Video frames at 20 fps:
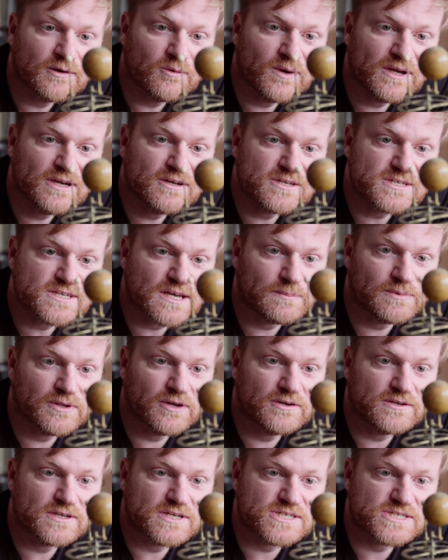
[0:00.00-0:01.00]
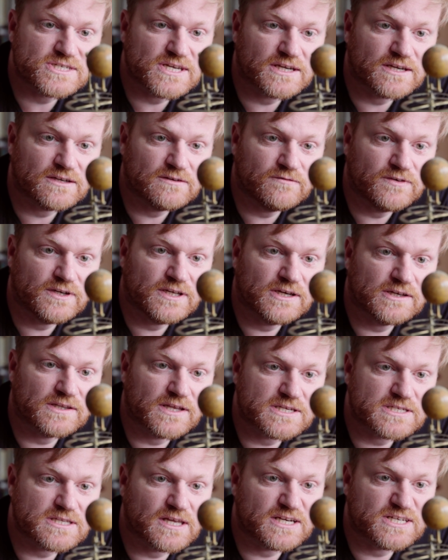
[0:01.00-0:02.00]
We could just upload a second video
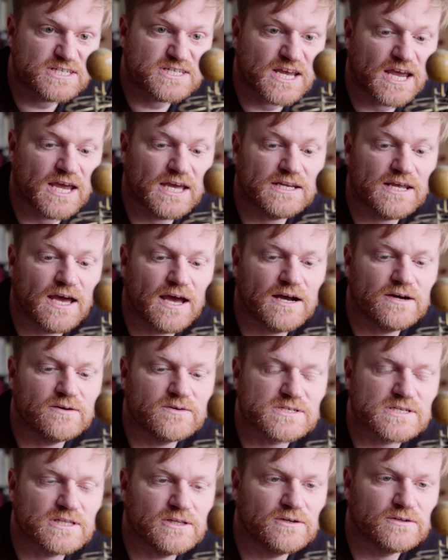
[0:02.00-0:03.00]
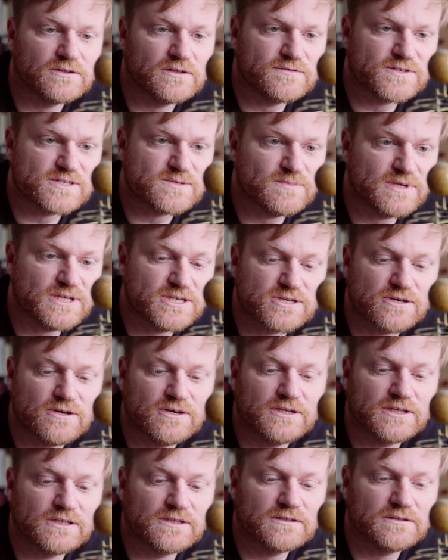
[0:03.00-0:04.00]
that's like ten hours long of just me
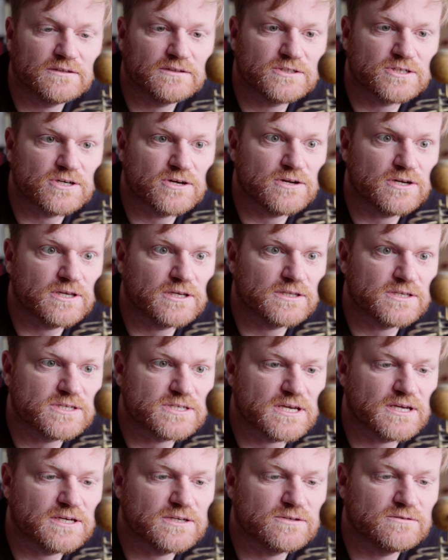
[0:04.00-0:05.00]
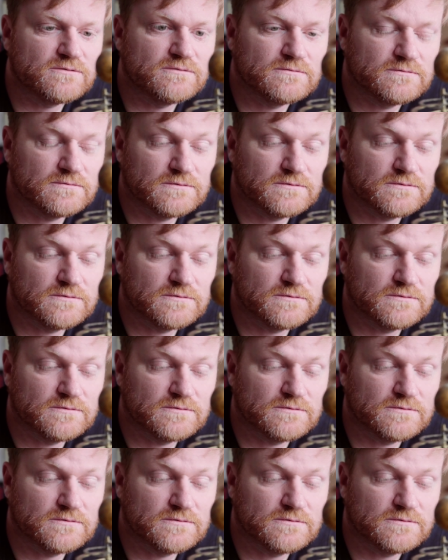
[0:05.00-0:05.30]
turning turning this handle.